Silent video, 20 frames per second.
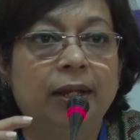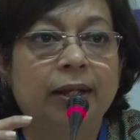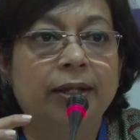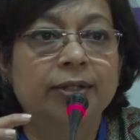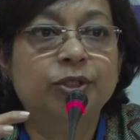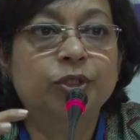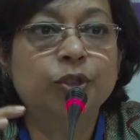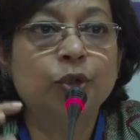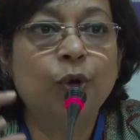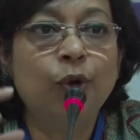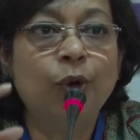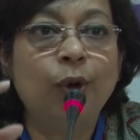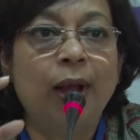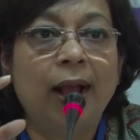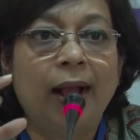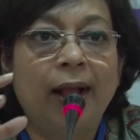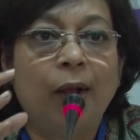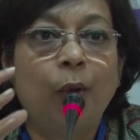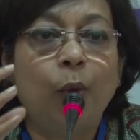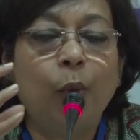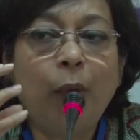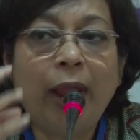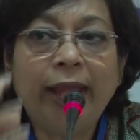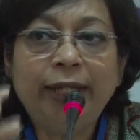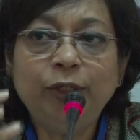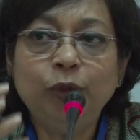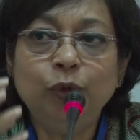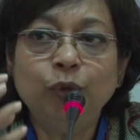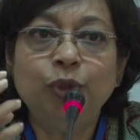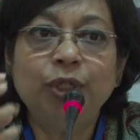So when
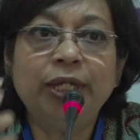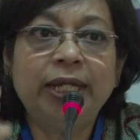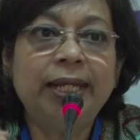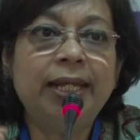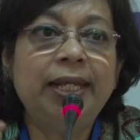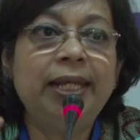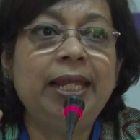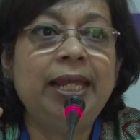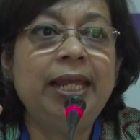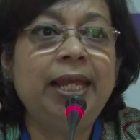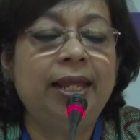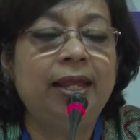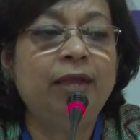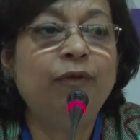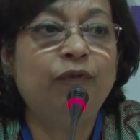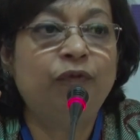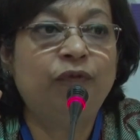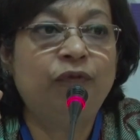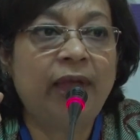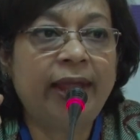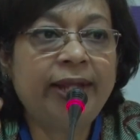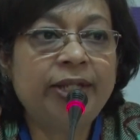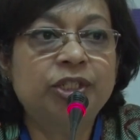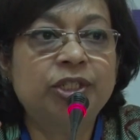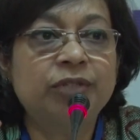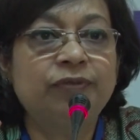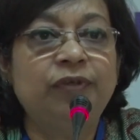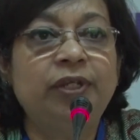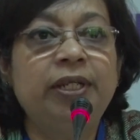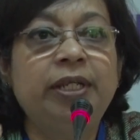you really
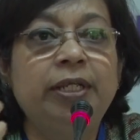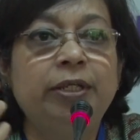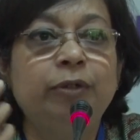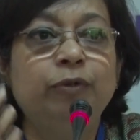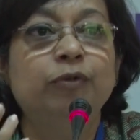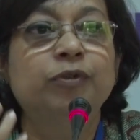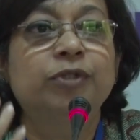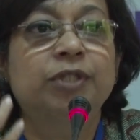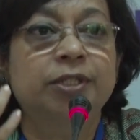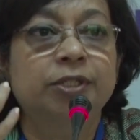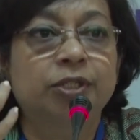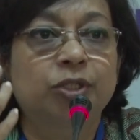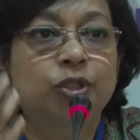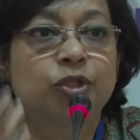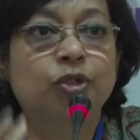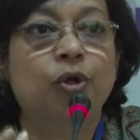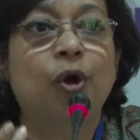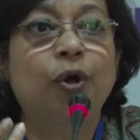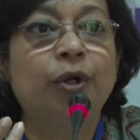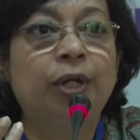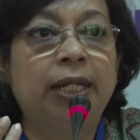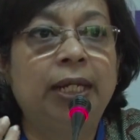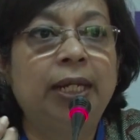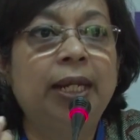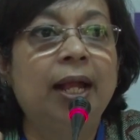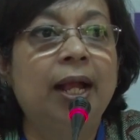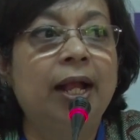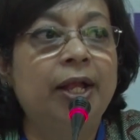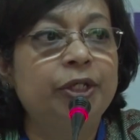effectively use a story,